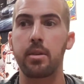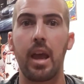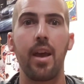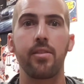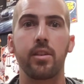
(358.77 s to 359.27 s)

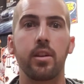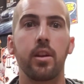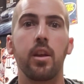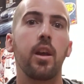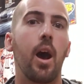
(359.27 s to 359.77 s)

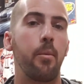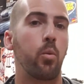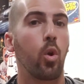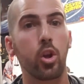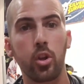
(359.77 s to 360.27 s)
I've been
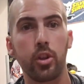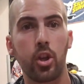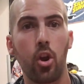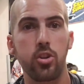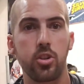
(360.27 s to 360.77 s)
working on the
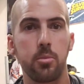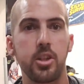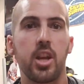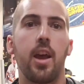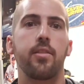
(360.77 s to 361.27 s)
car so
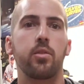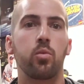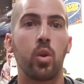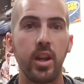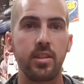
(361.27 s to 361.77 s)
much, I haven't
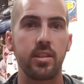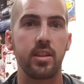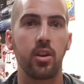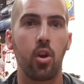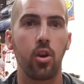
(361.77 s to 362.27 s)
raced
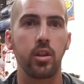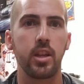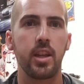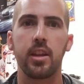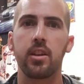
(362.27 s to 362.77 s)
it
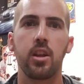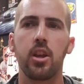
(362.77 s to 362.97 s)
hardly, and